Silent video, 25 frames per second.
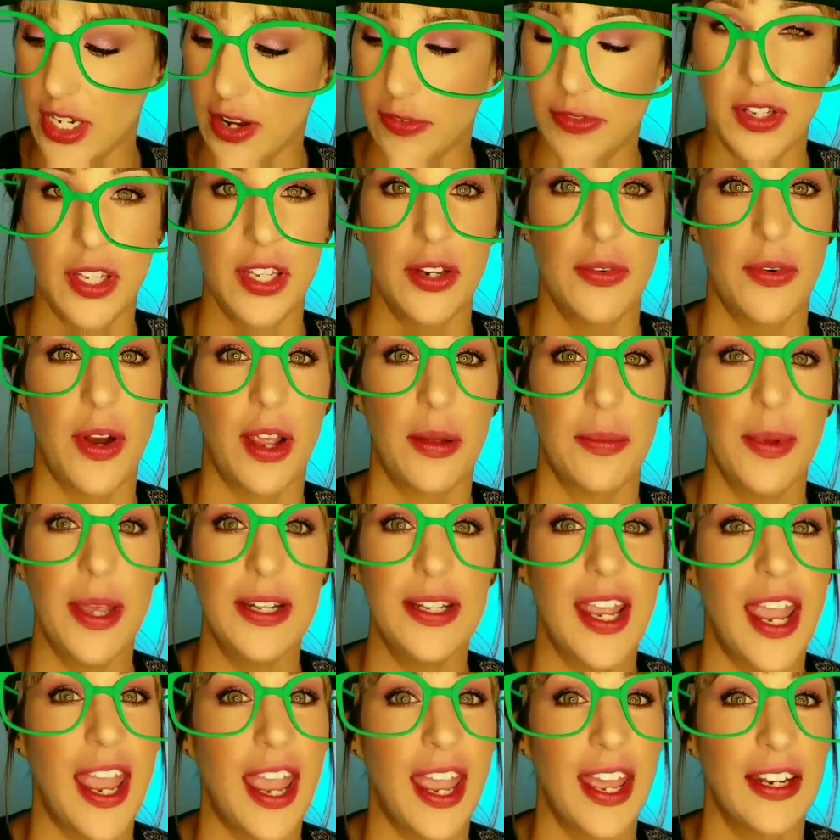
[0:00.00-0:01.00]
would definitely
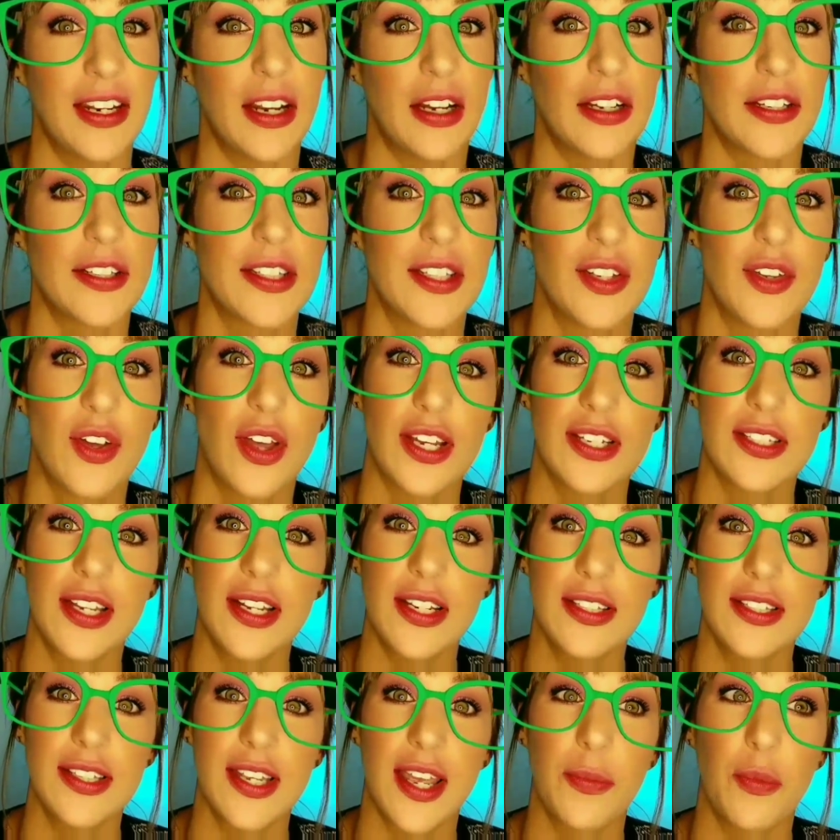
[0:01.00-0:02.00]
recommend, and I'll see you
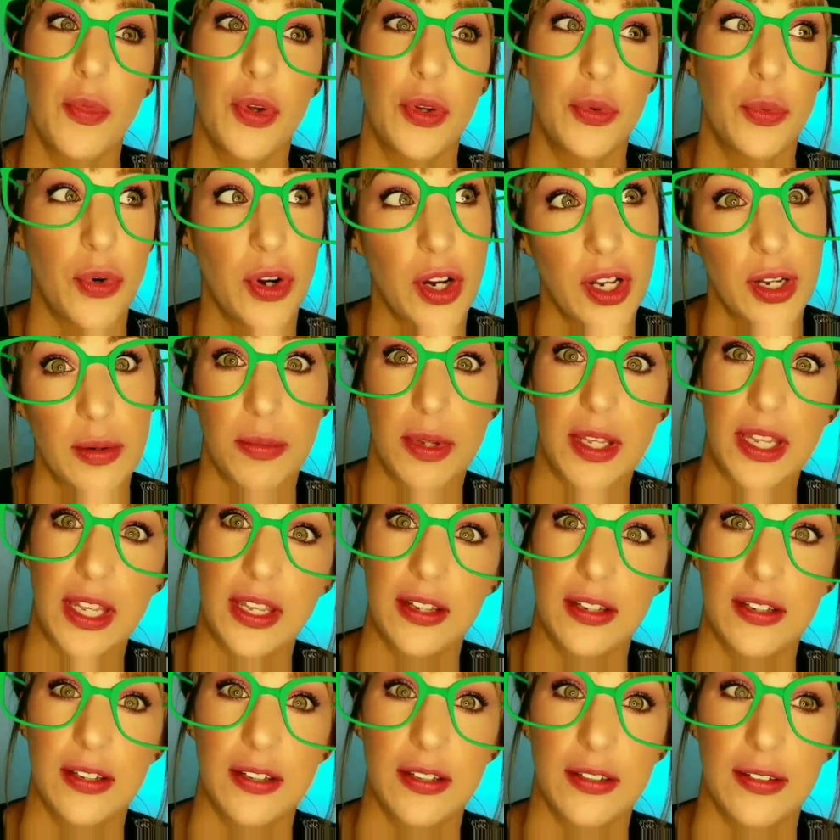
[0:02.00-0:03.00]
guys next time when we're going to
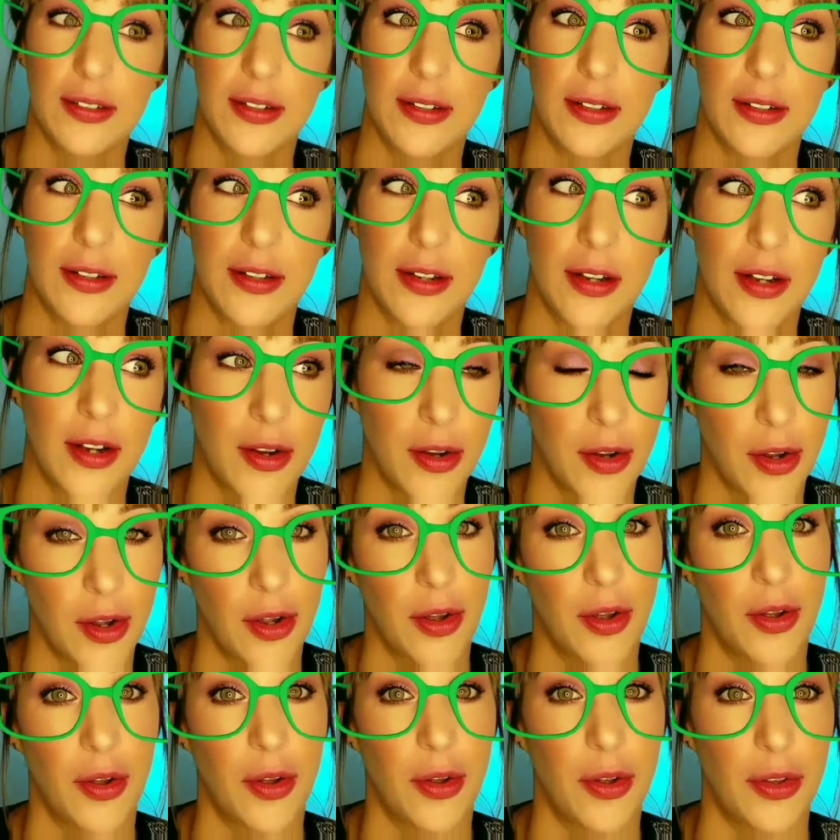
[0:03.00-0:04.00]
be
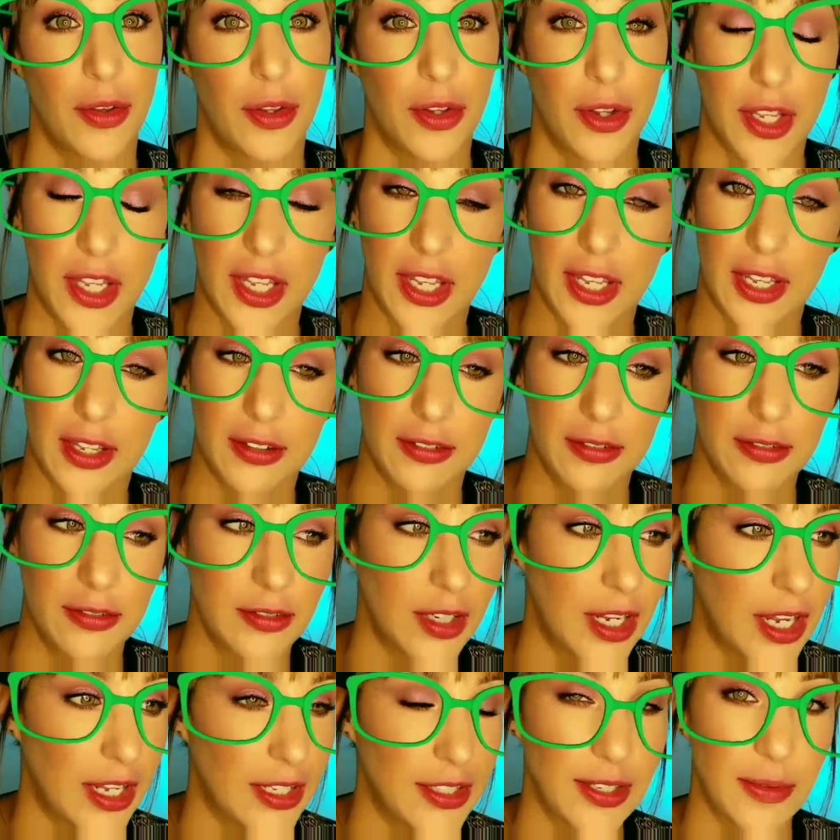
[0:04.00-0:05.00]

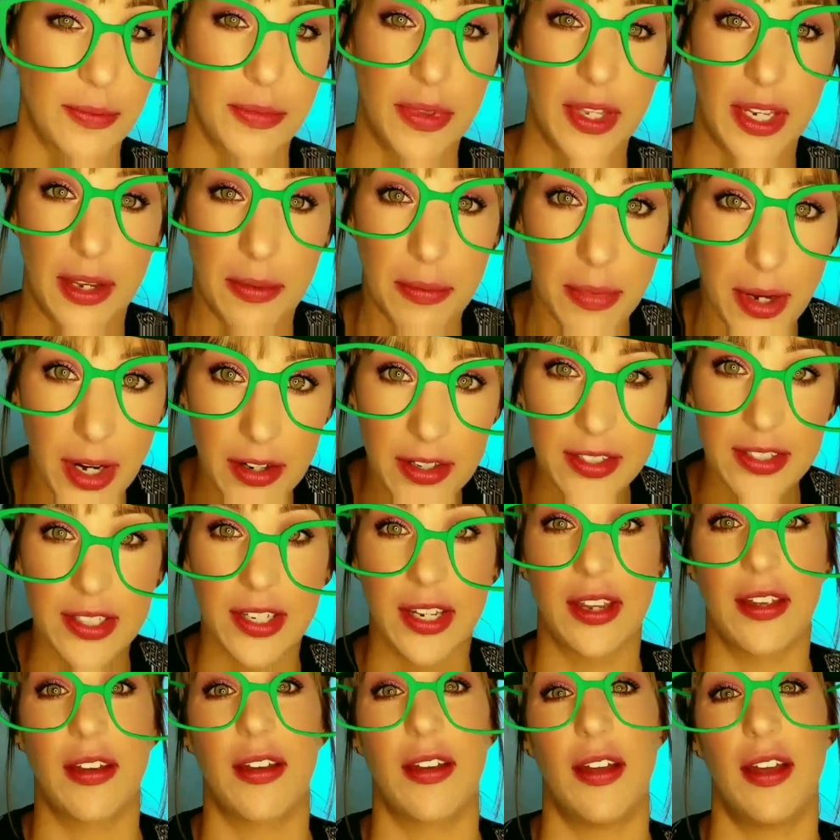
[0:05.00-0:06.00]
looking at something
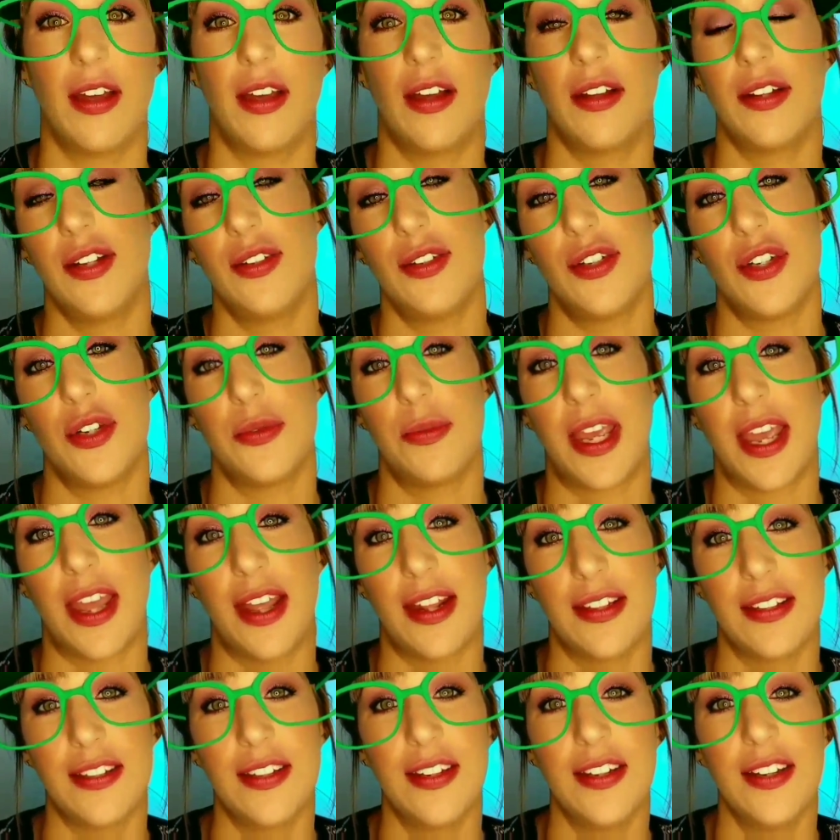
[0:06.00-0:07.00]
embarrassing on YouTube
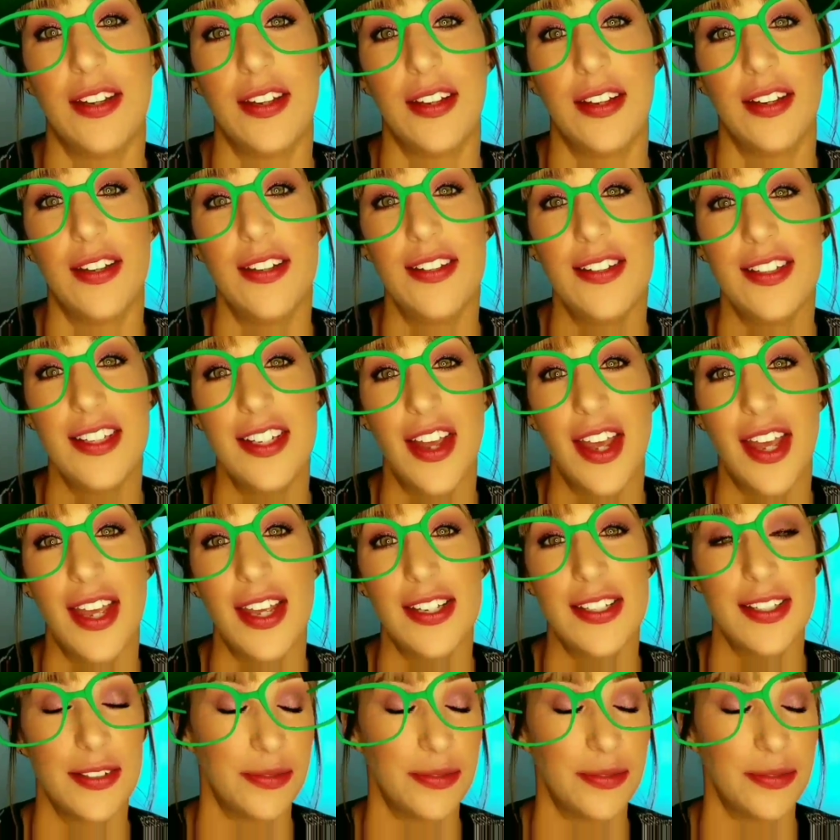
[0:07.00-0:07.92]
again. See you